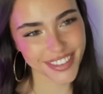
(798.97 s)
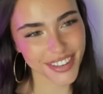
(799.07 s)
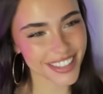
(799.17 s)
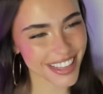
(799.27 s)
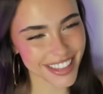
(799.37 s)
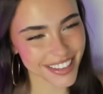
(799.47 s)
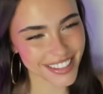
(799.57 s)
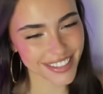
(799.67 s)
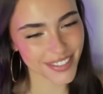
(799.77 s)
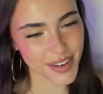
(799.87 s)
all ten
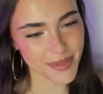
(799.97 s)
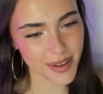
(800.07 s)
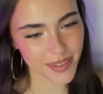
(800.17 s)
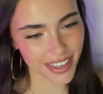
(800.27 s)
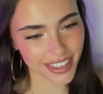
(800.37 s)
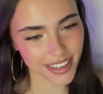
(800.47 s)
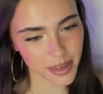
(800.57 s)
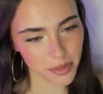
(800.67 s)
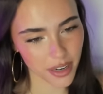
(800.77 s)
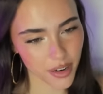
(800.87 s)
thousand of you, about my cut
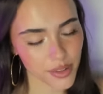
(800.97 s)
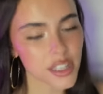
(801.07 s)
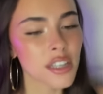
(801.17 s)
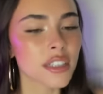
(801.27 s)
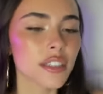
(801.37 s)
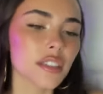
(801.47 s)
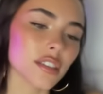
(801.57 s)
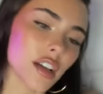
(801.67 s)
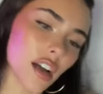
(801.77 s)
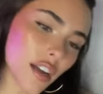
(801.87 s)
in my nose.
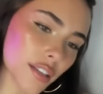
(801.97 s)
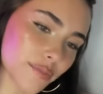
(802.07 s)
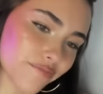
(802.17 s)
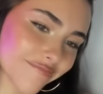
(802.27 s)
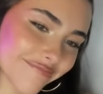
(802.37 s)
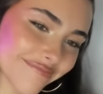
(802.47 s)
Um,